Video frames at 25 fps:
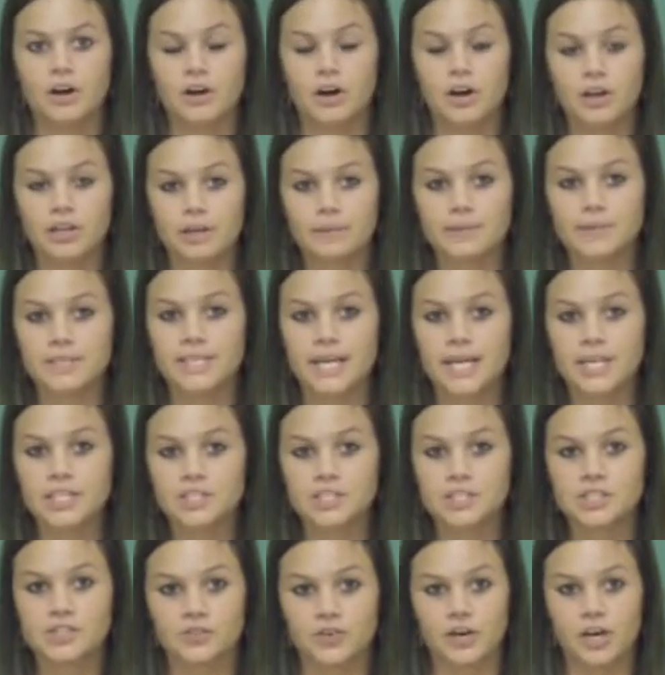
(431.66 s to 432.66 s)
Our
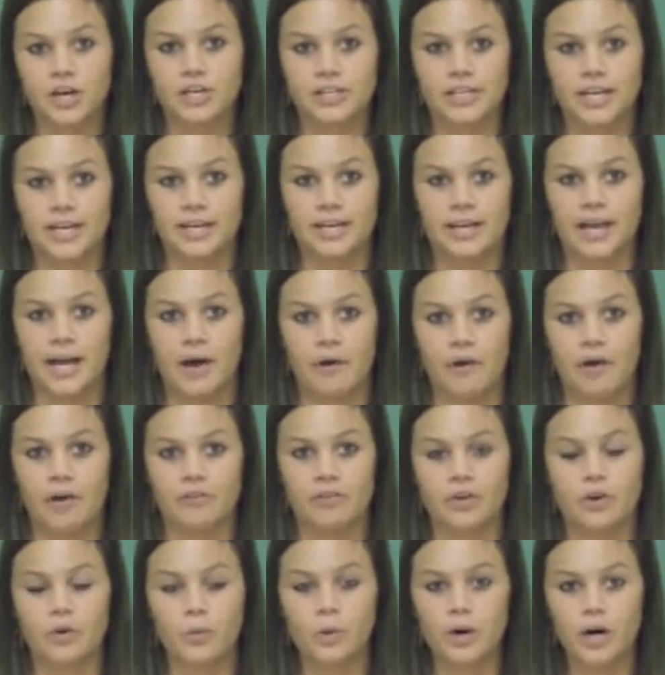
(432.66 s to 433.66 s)
limitations for our data,
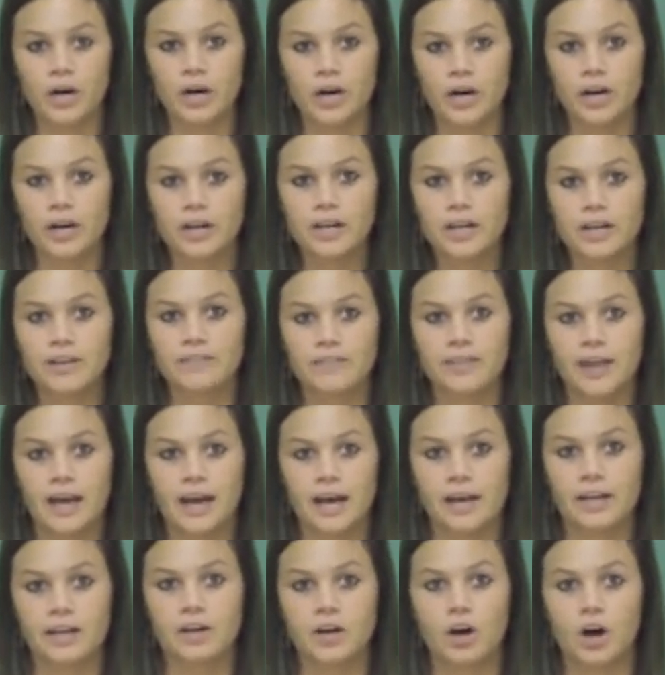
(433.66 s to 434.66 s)
however, were
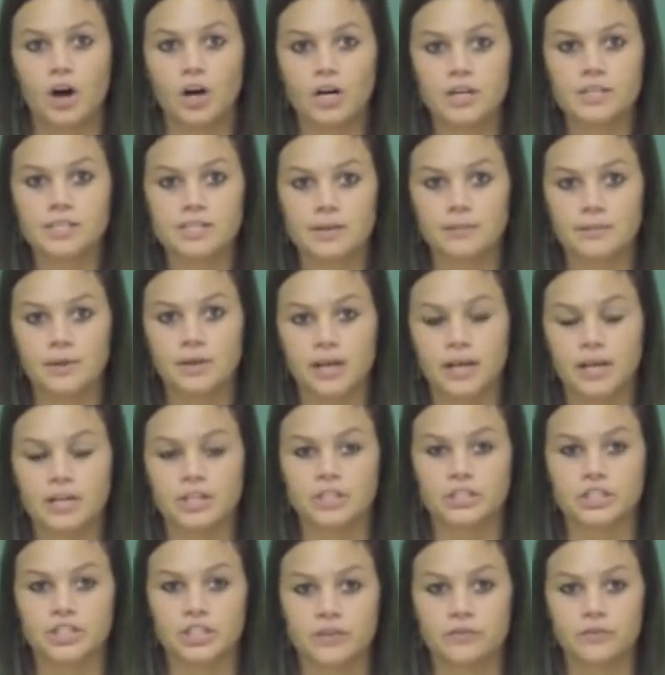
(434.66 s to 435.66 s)
that our
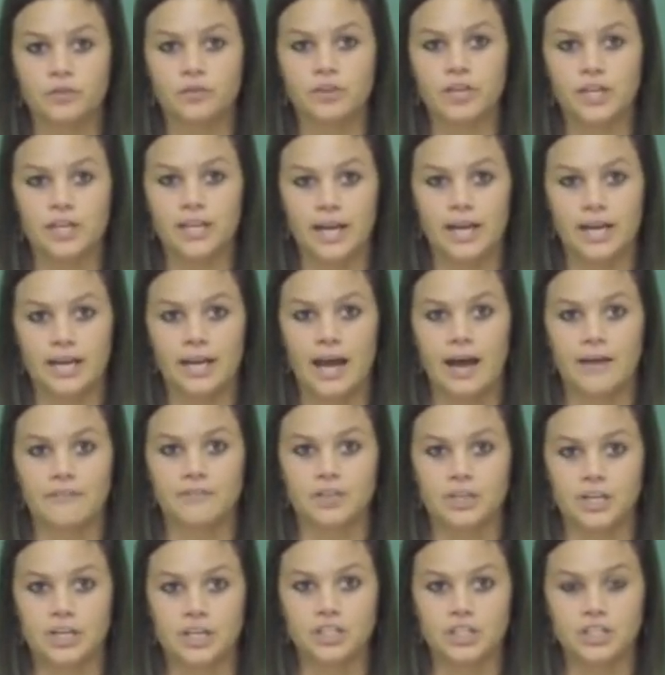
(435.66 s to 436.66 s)
simulator shuffled the deck
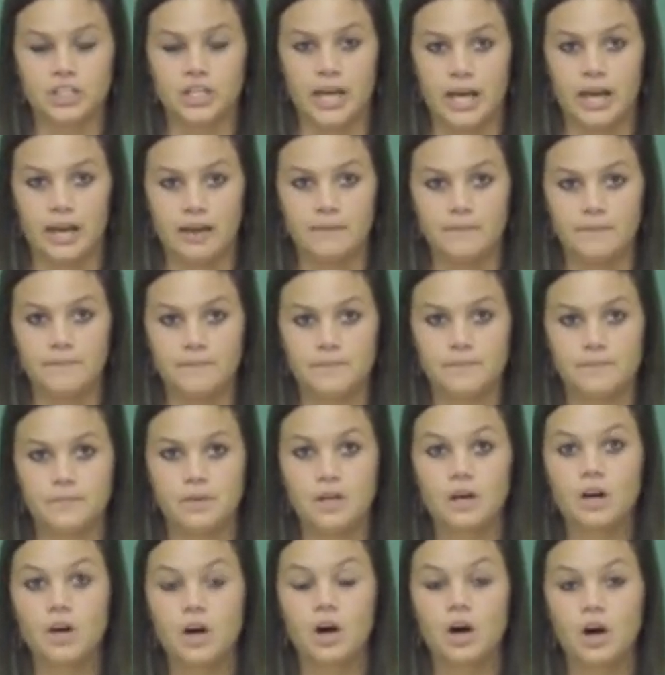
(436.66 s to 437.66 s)
after each game.
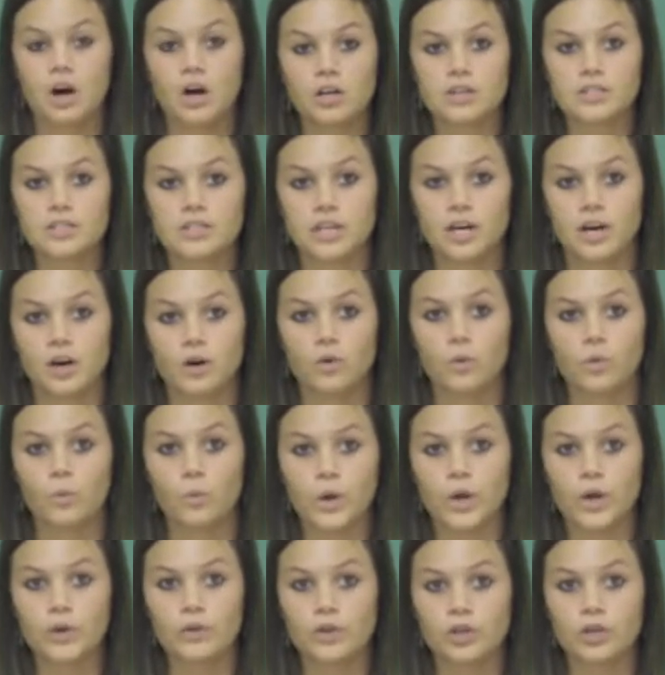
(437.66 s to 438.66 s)
Also,
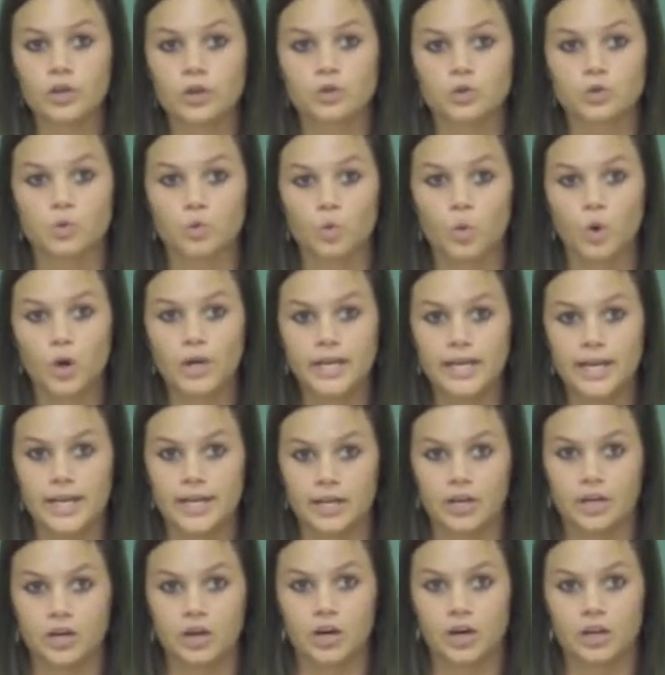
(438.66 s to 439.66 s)
we only used 1
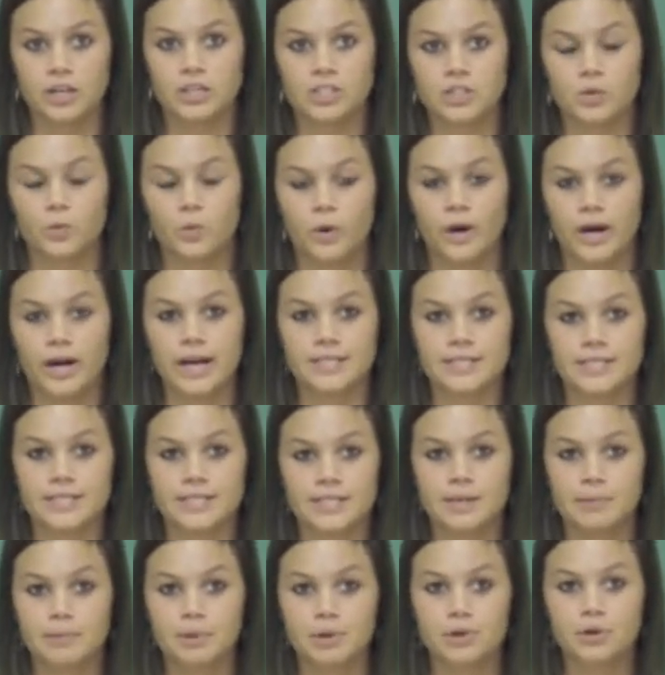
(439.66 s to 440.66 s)
deck of cards, whereas a
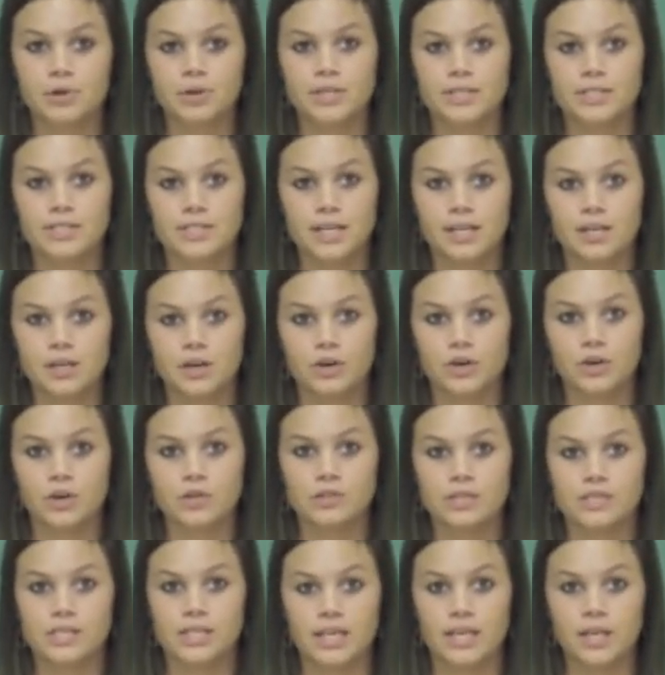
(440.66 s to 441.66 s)
typical casino
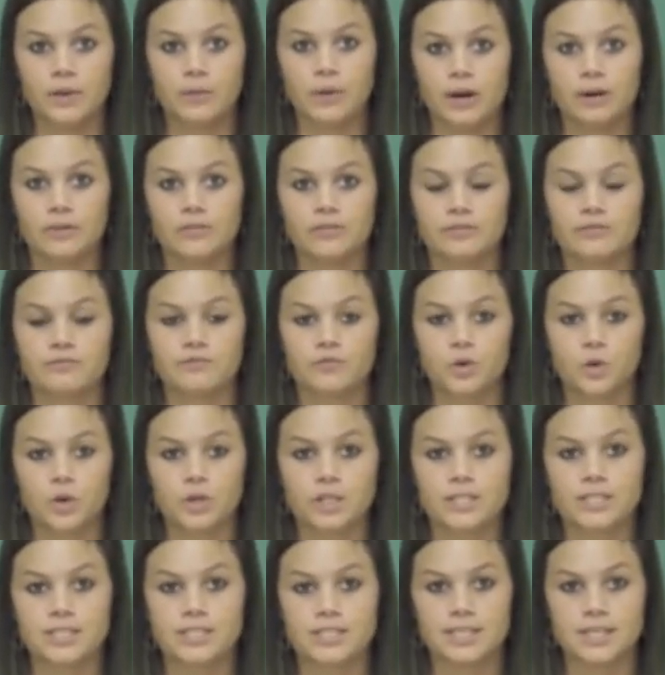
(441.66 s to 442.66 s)
uses anywhere from
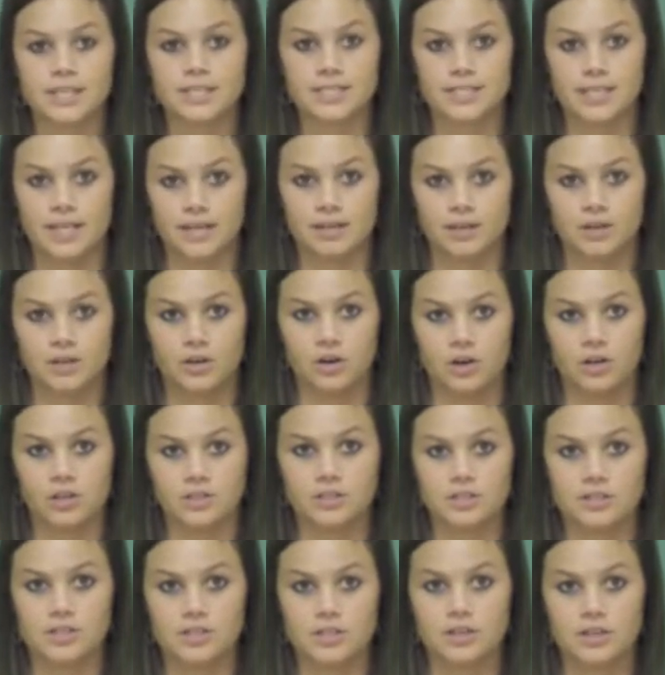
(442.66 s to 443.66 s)
4 to 6 deck of
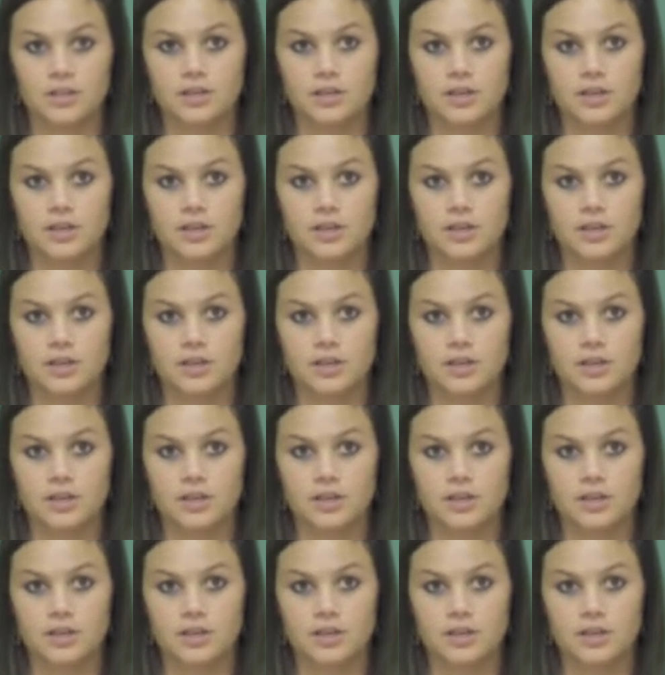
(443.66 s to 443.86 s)
cards.